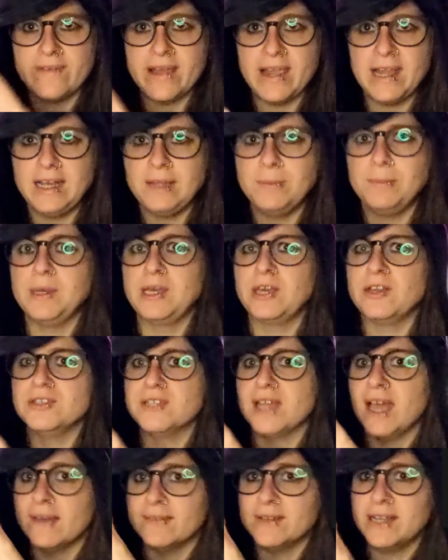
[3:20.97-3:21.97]
failing
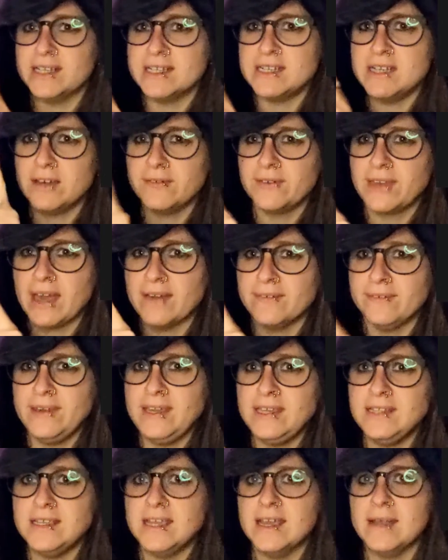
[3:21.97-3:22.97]
because I haven't had enough
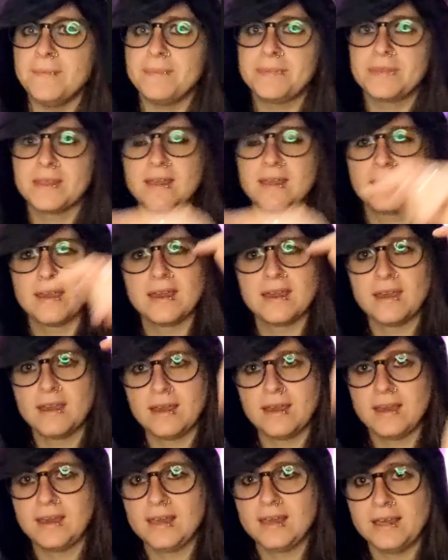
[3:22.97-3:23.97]
caffeine yet,
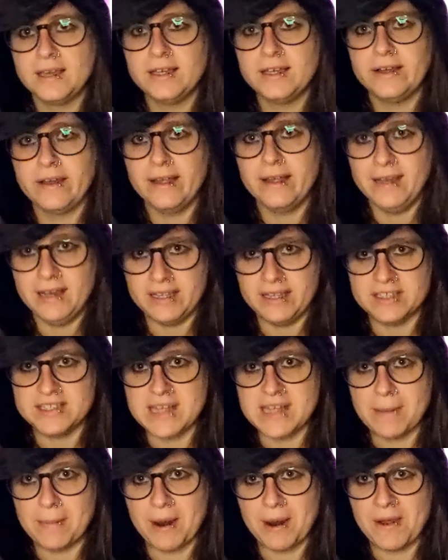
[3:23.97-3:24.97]

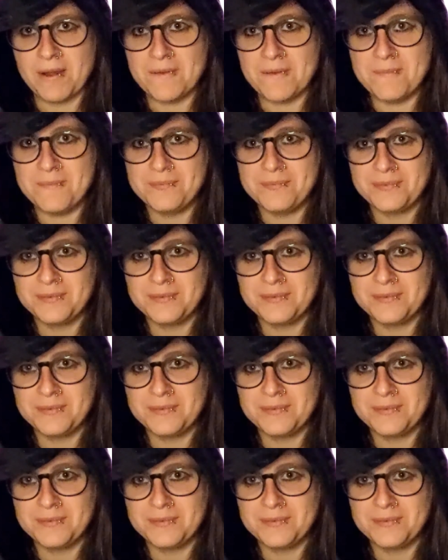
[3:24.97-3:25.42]
links down below.